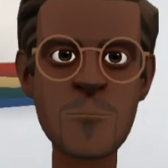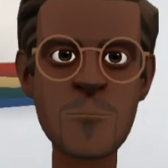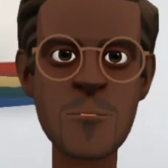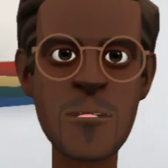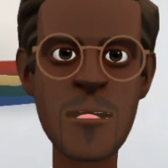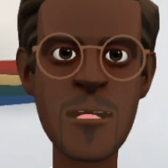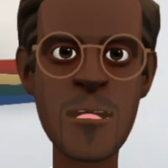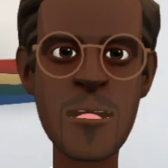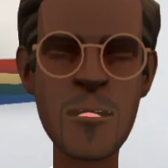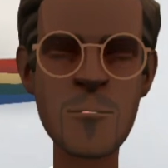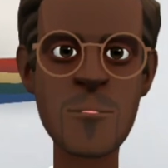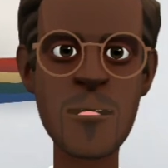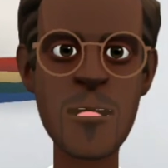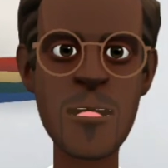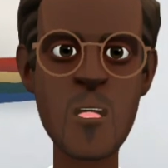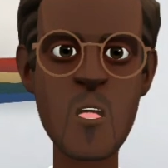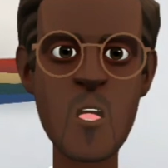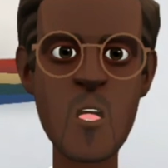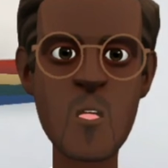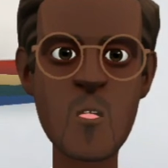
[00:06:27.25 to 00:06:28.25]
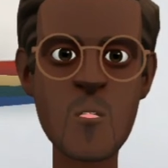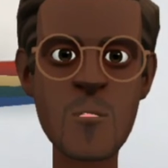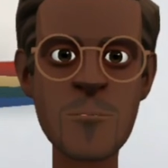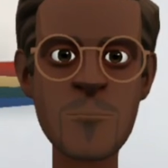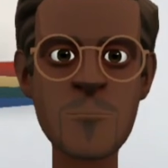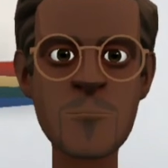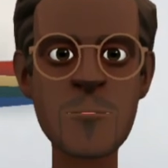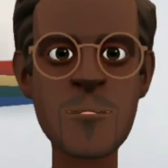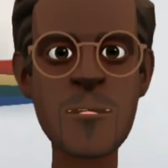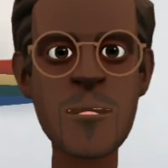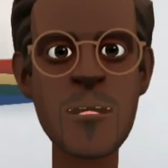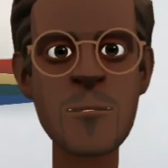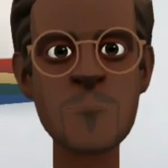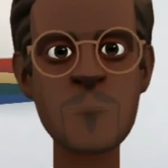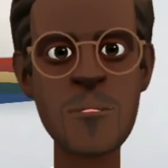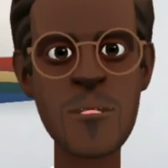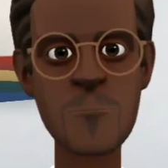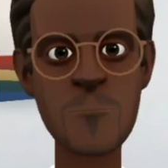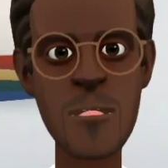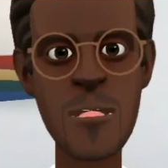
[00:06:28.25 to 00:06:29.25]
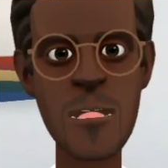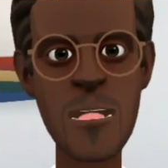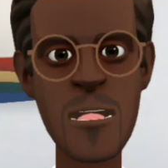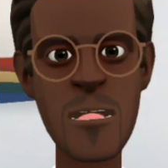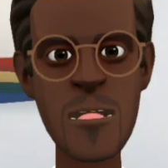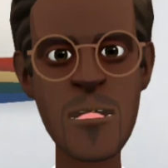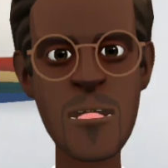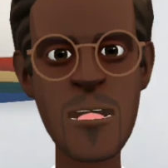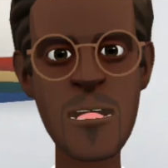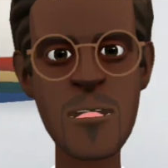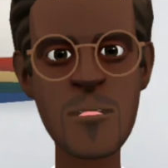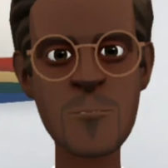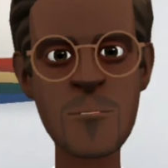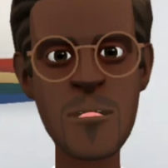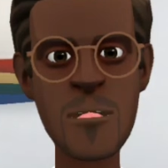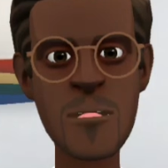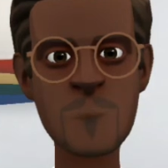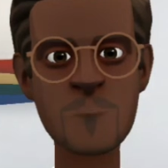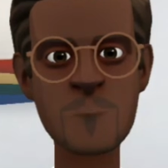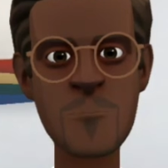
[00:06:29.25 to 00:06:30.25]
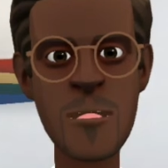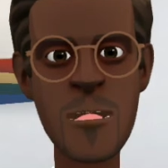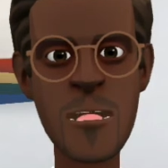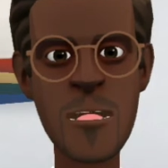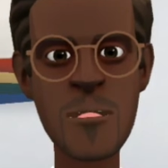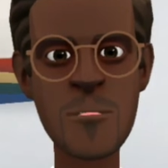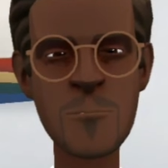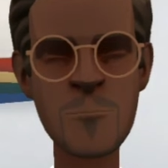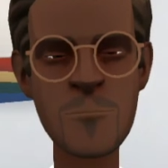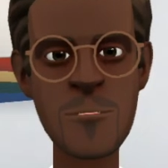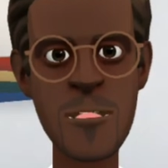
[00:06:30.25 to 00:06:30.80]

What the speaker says: This is because, despite being described as big,